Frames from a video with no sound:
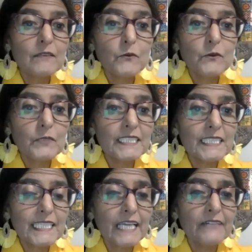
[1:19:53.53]
we're
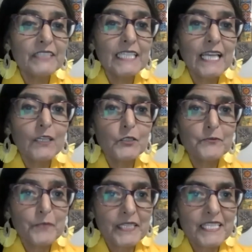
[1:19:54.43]
still having a lot
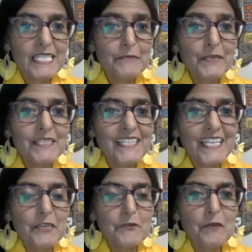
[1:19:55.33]
of participants.
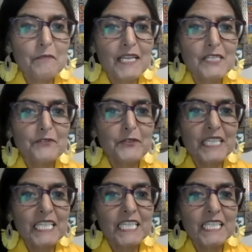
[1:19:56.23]
Thank you so much for
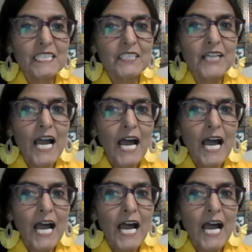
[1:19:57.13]
being here.